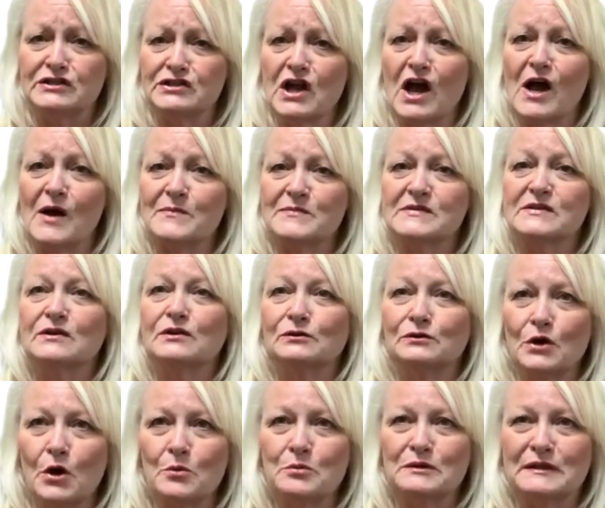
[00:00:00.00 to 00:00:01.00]
jobs
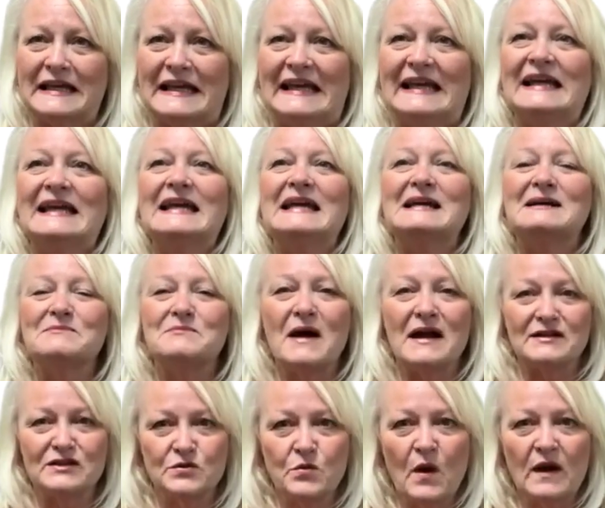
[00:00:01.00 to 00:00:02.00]
globally
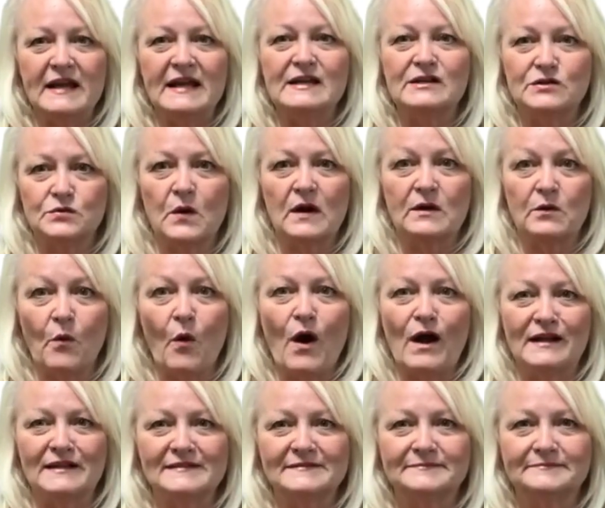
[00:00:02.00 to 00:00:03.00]
by
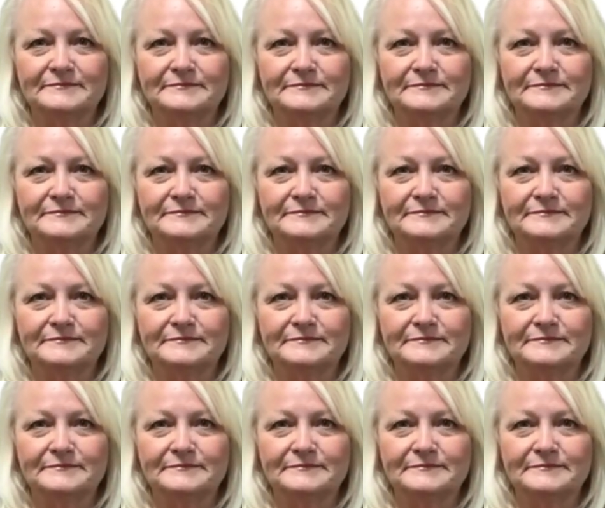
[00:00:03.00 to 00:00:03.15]
2021.